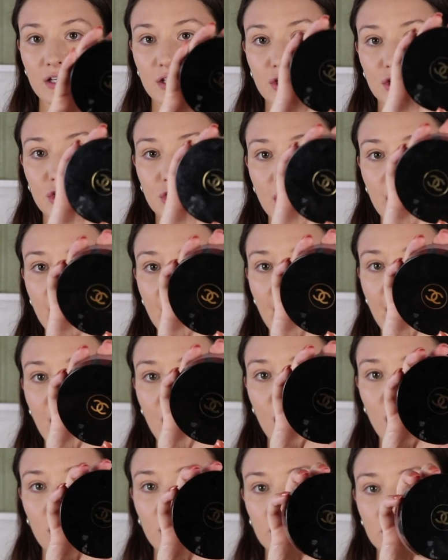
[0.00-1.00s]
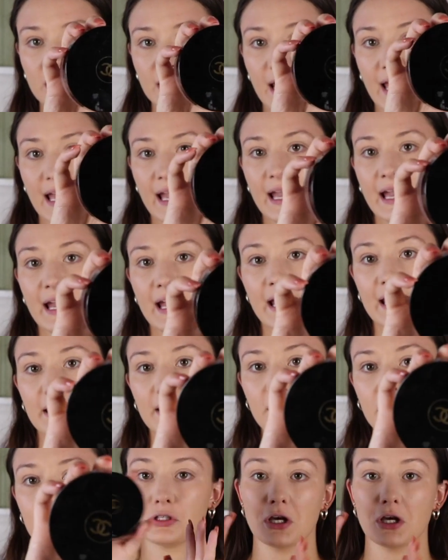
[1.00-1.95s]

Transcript: Chanel Tan,